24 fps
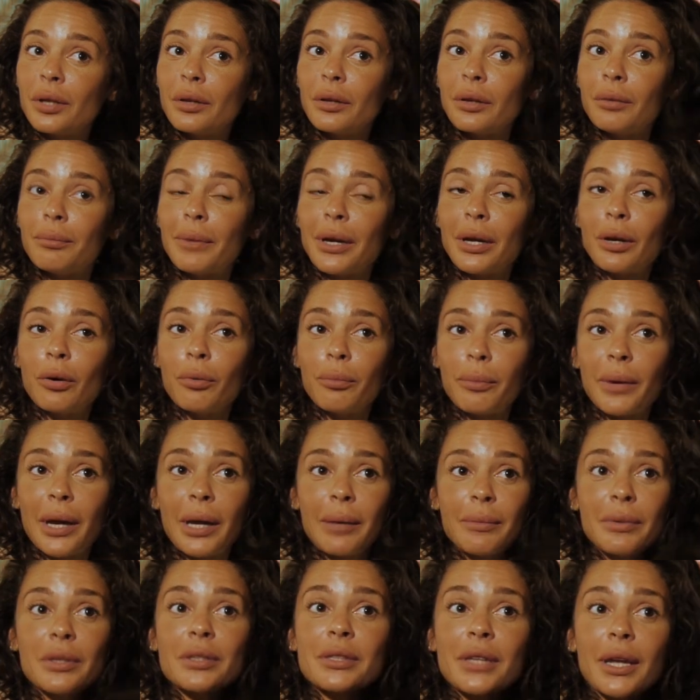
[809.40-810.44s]
male
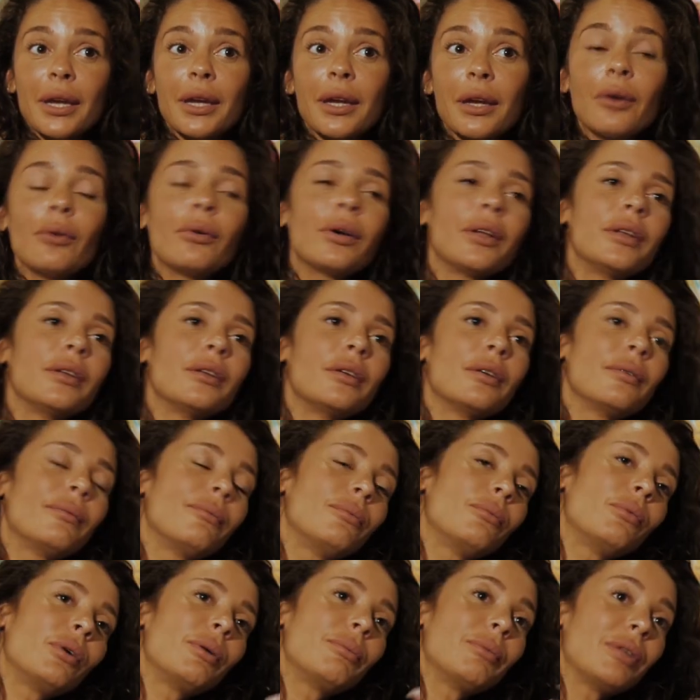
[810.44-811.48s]
babies they kill, and the
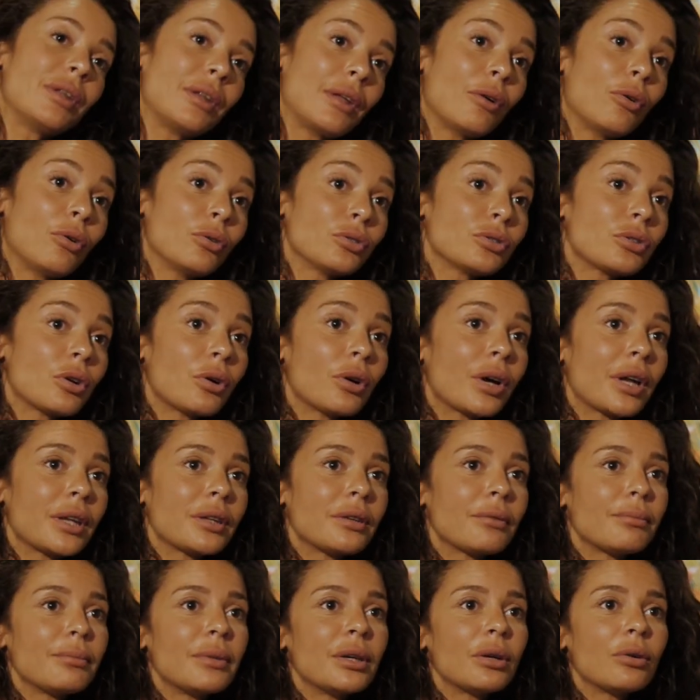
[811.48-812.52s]
women also get
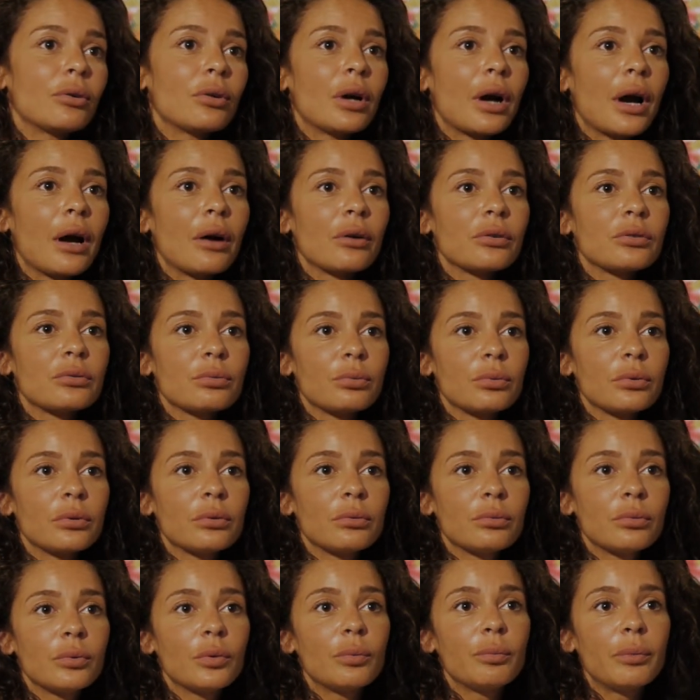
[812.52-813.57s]
the milk cows,
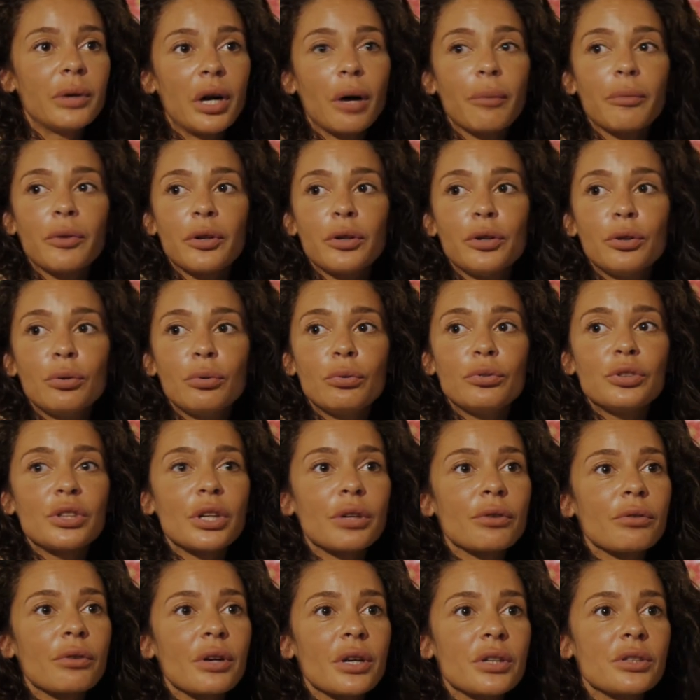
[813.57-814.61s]
who will become the new
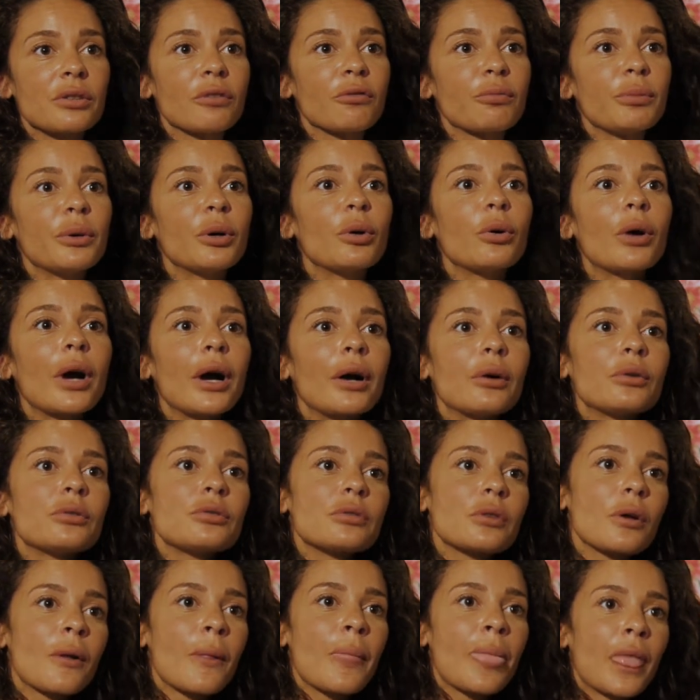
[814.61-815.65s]
generation of milk cows,
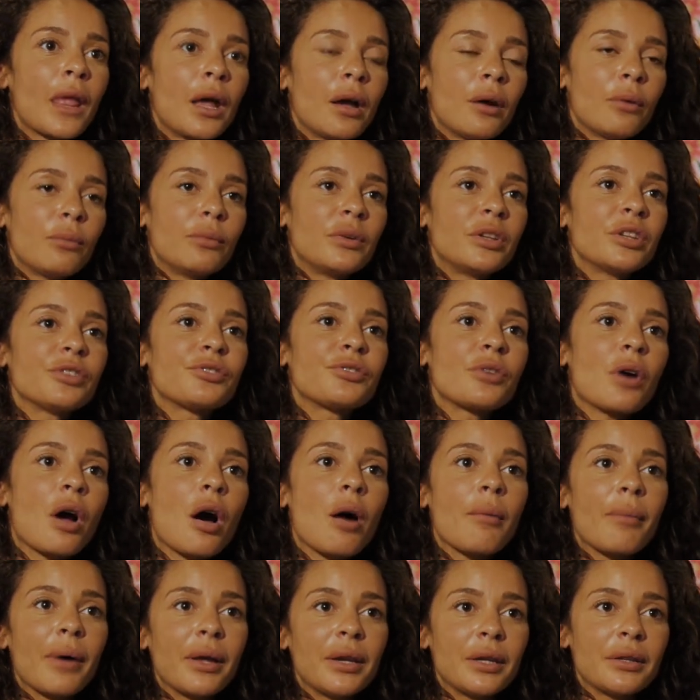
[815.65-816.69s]
with the
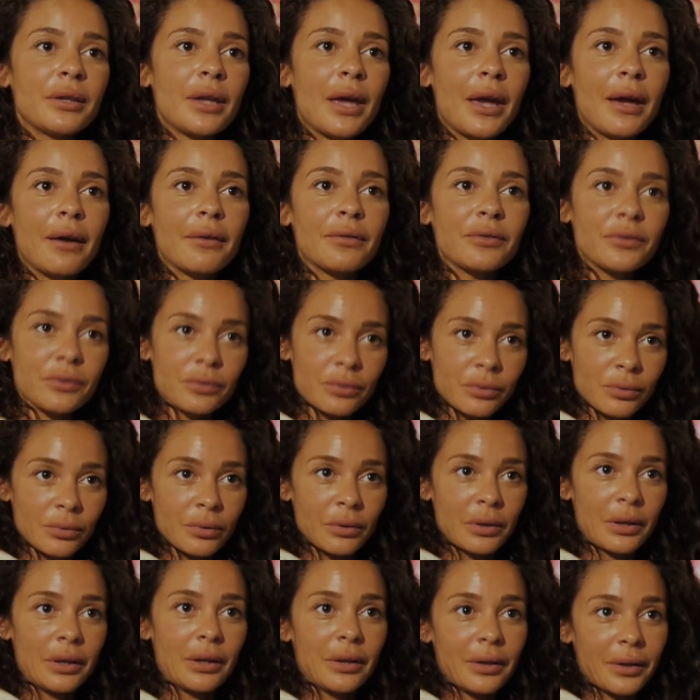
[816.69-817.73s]
trauma that they have
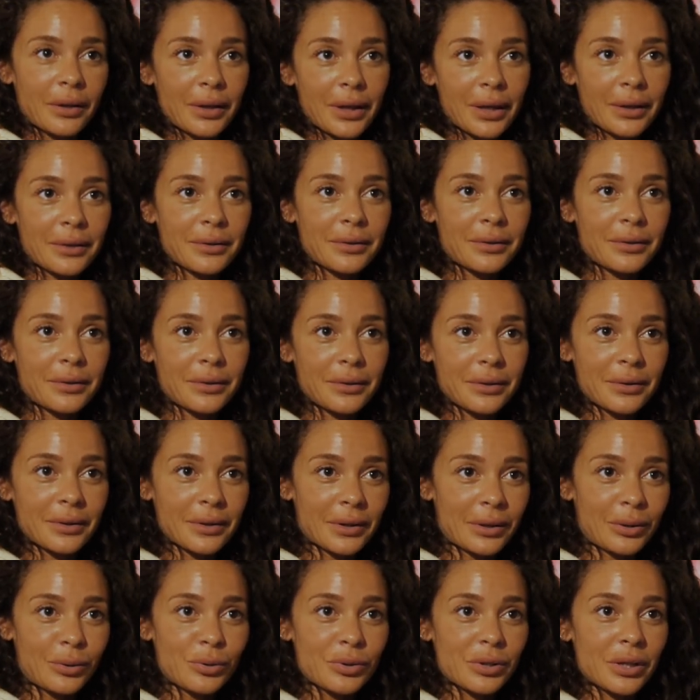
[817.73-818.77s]
to
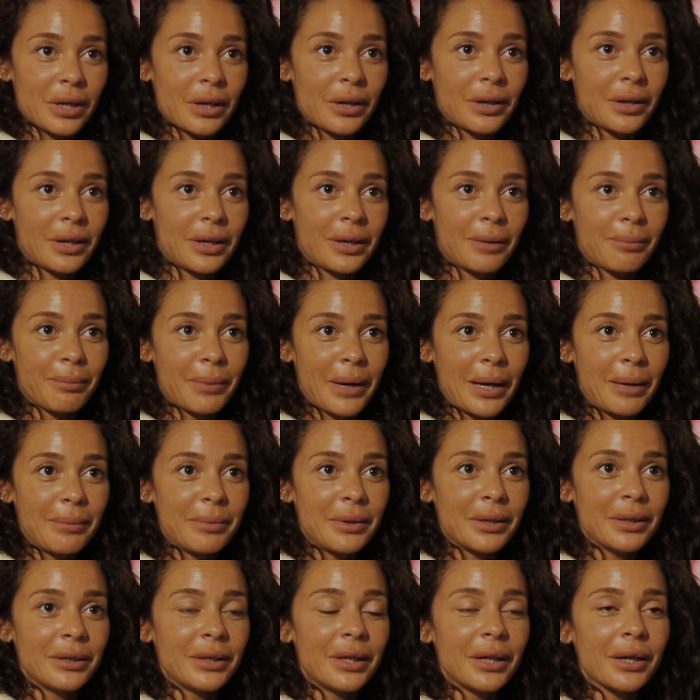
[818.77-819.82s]
lose a
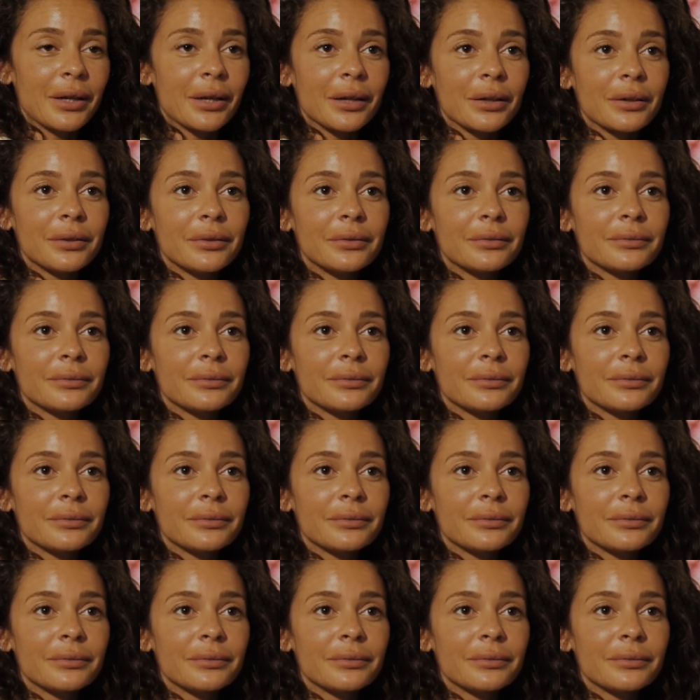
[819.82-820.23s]
baby a year